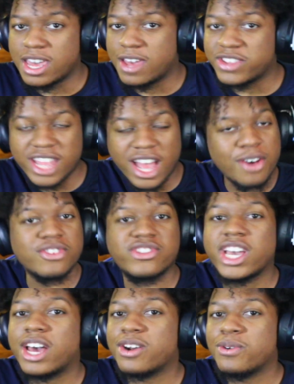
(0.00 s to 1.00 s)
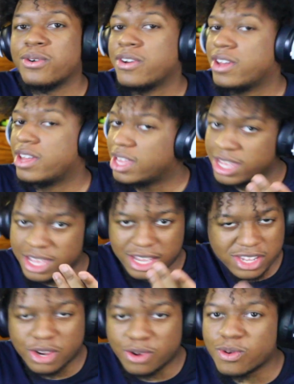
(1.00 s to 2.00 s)
If it's not on the channel,
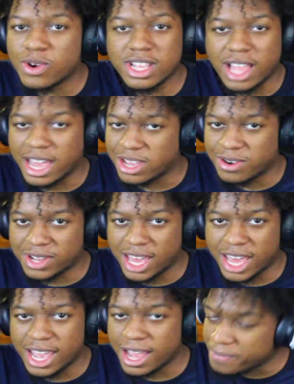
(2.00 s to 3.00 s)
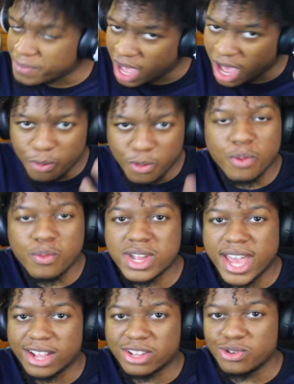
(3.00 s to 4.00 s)
it's a green light, okay? I will
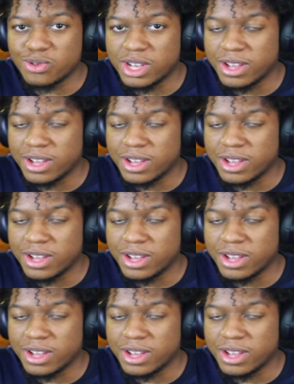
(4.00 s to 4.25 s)
react to it.